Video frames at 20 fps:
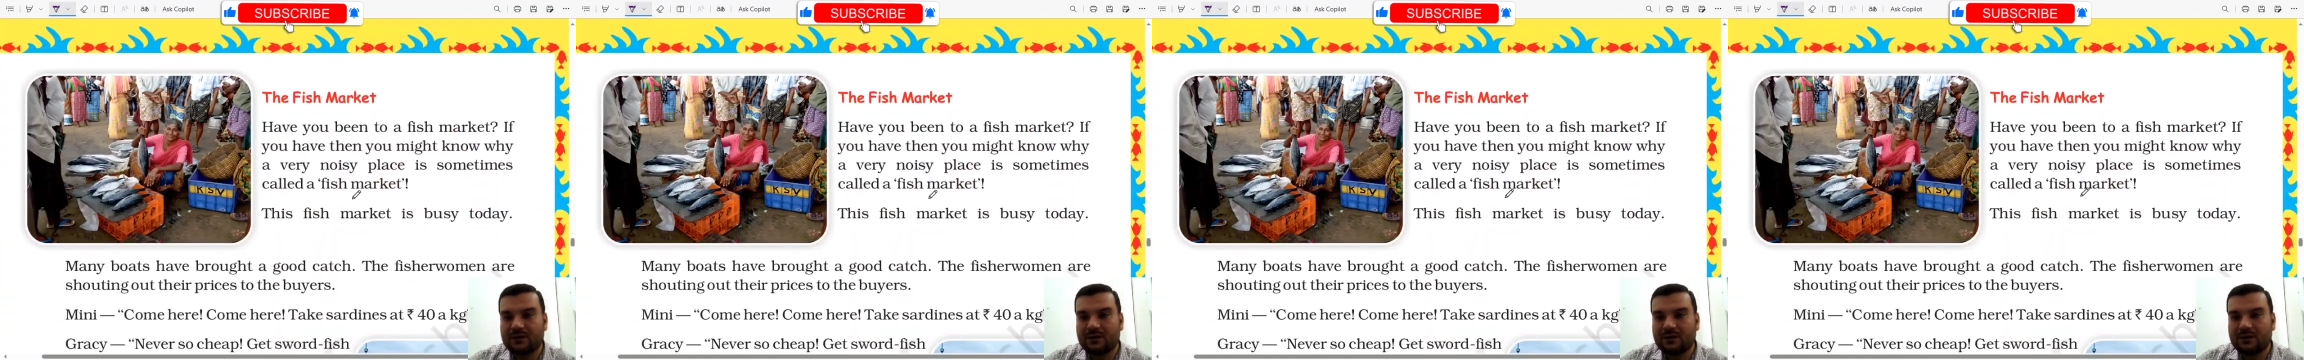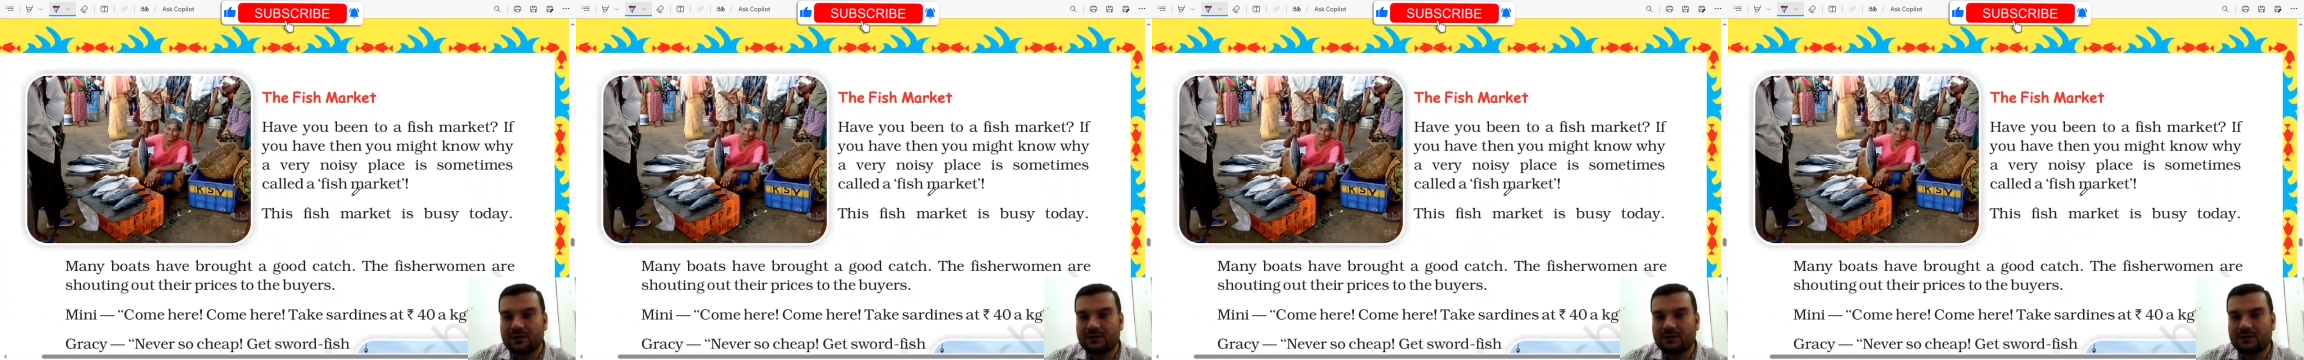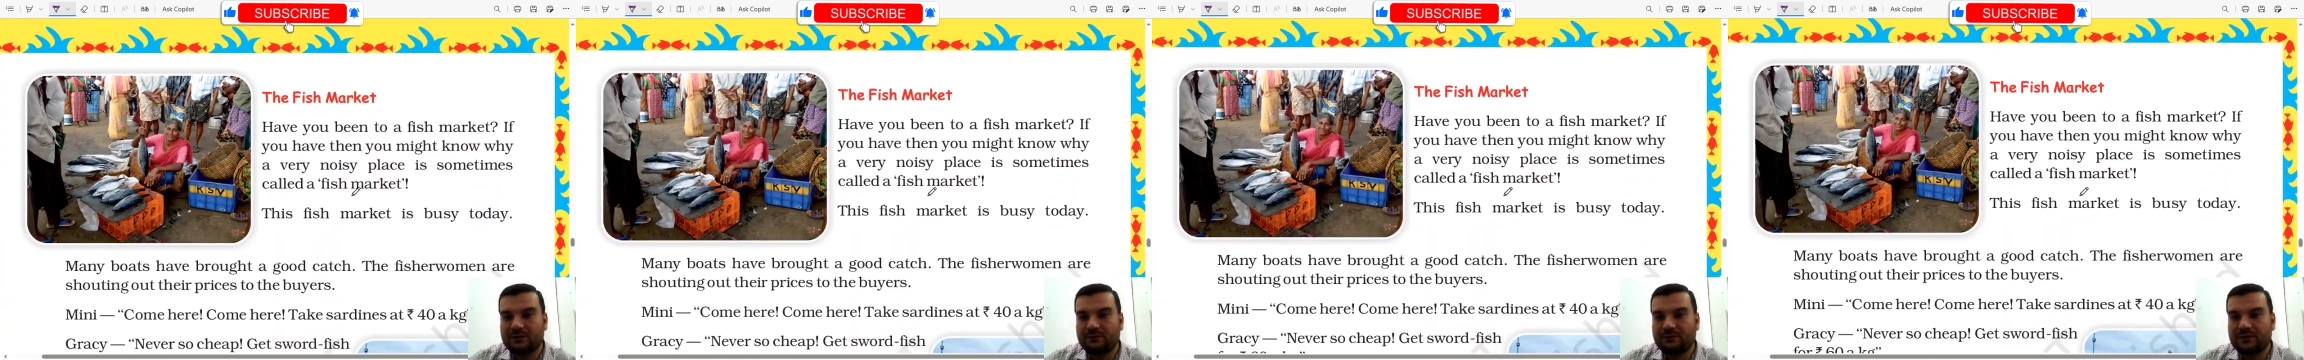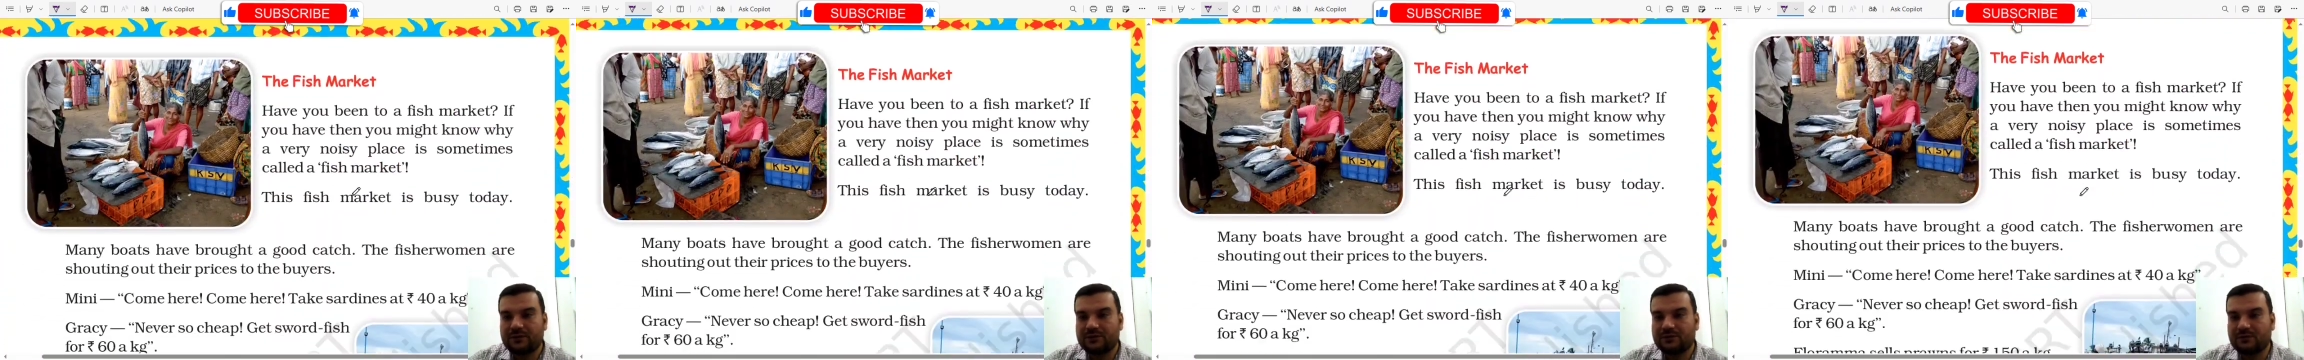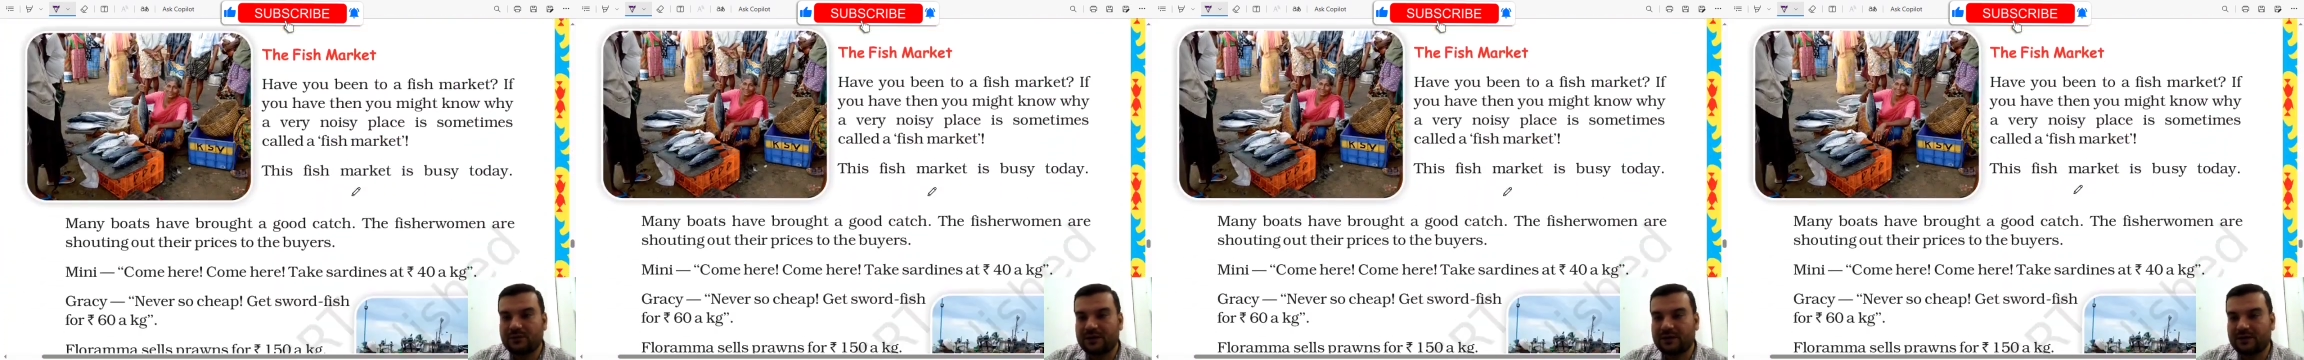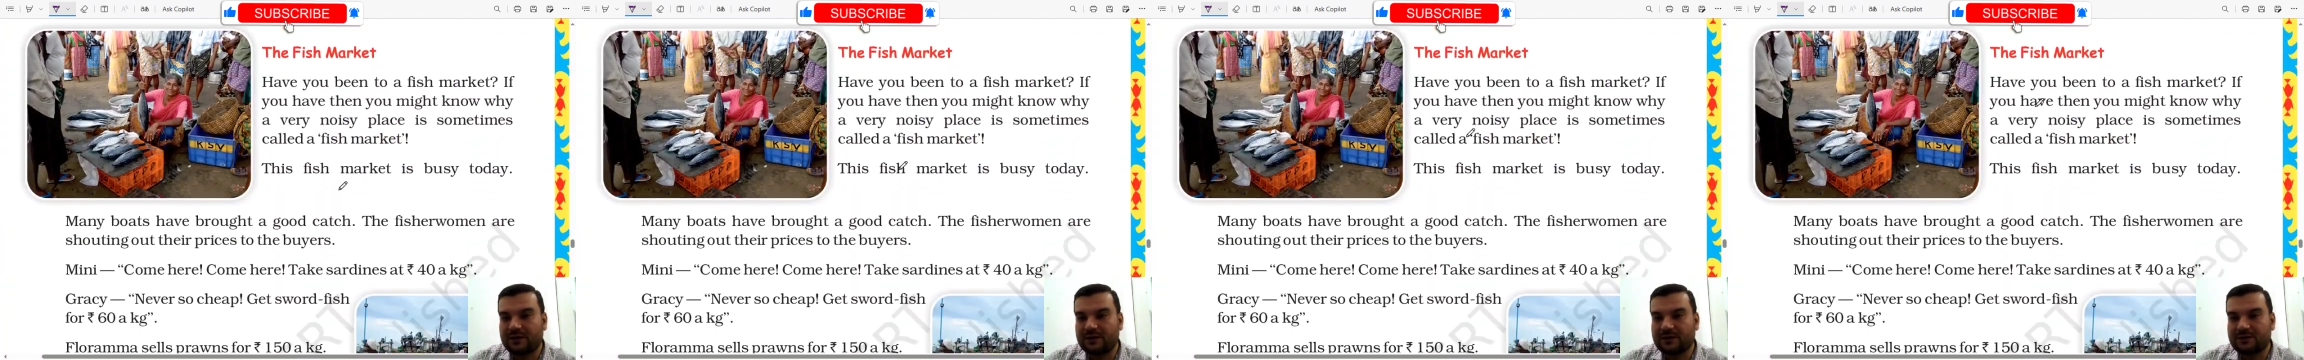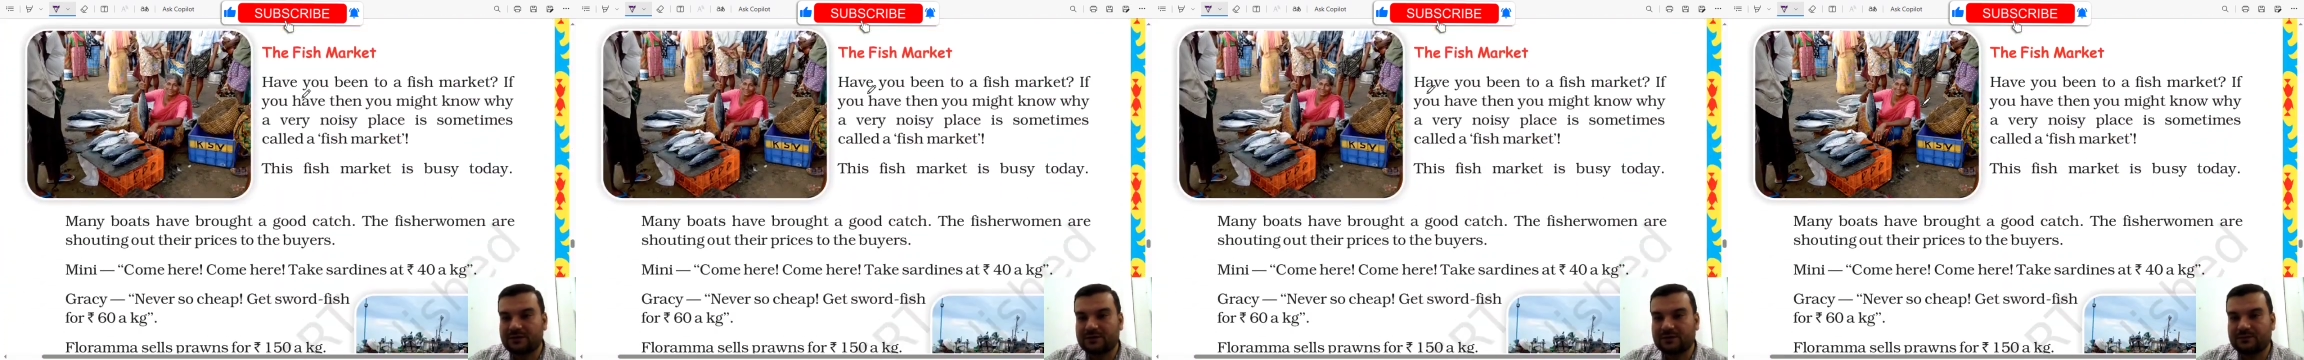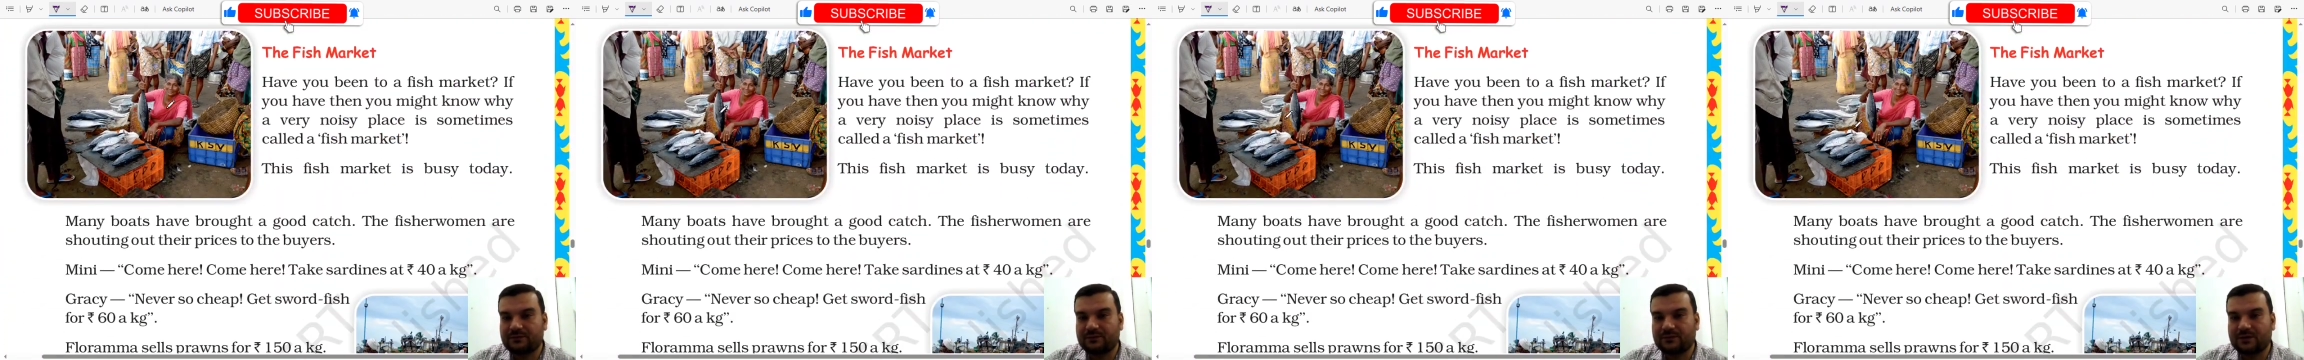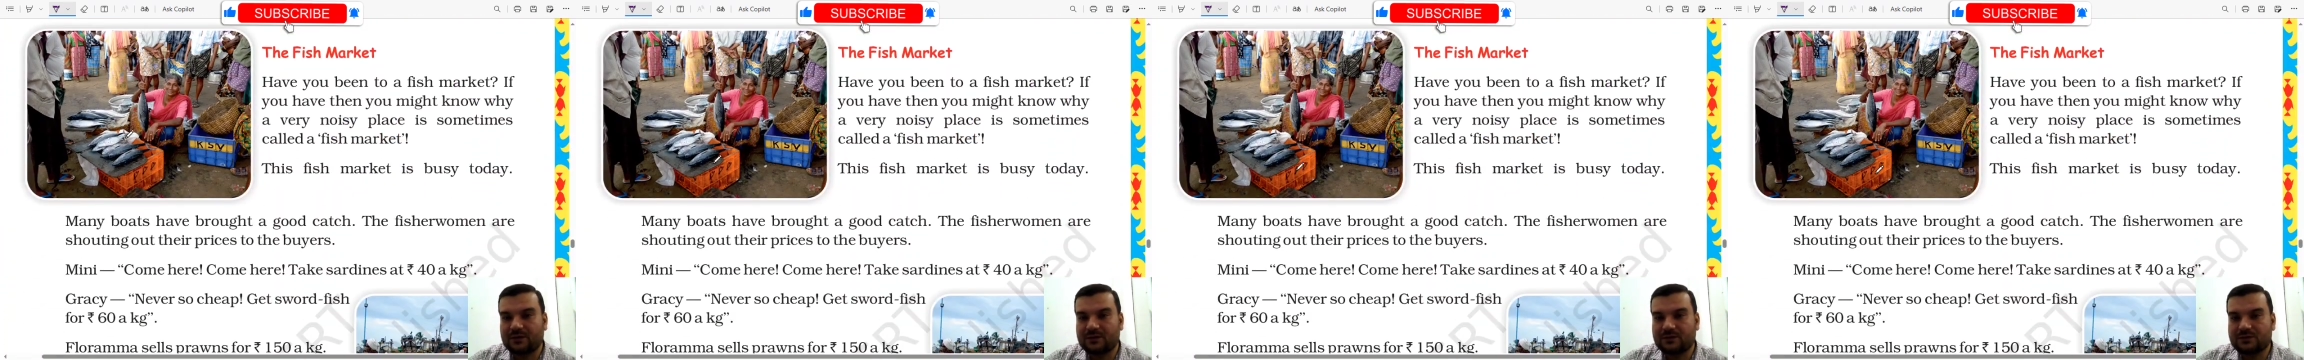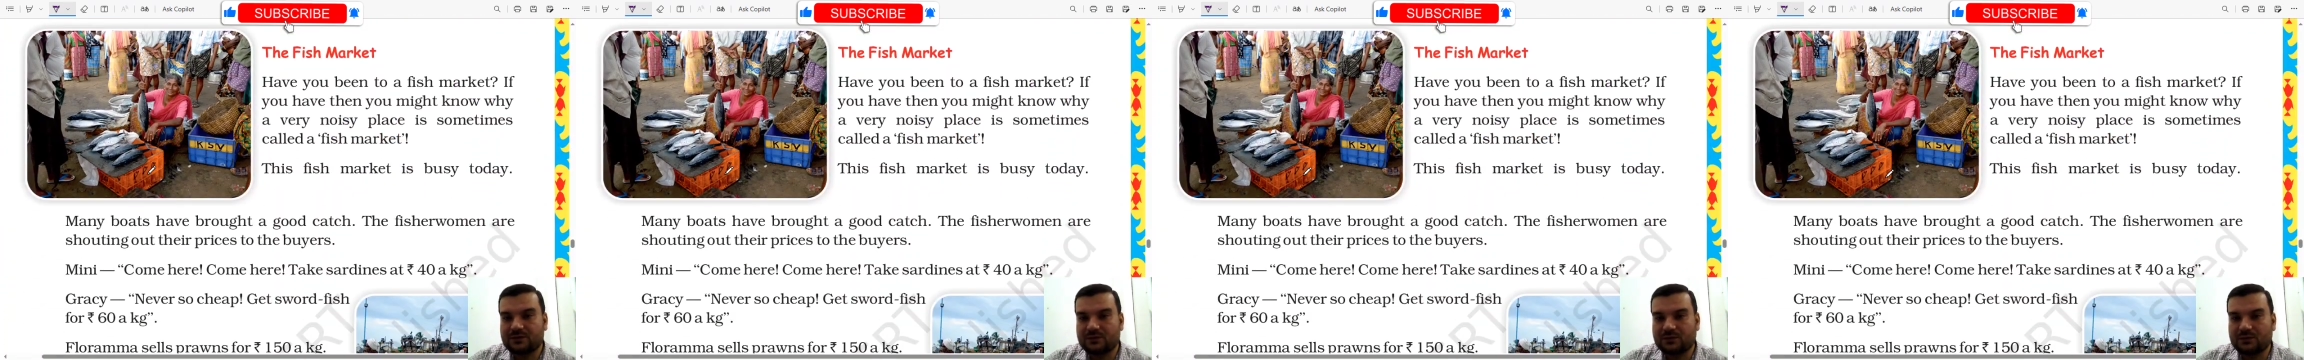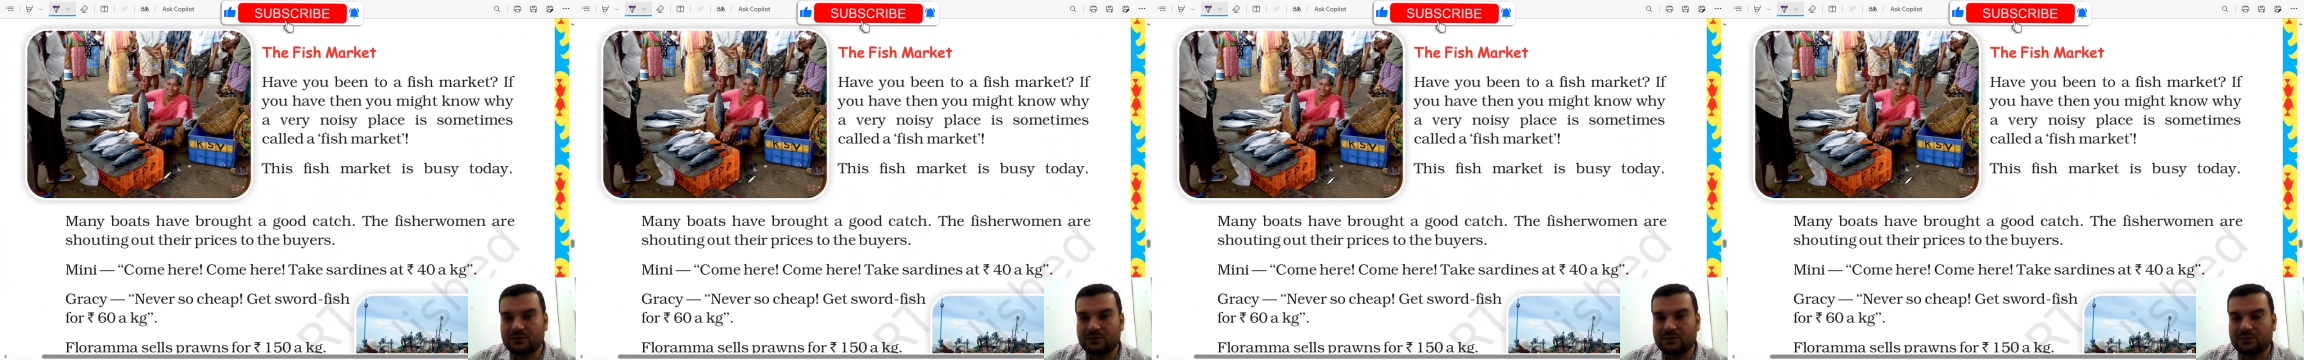The fish market. So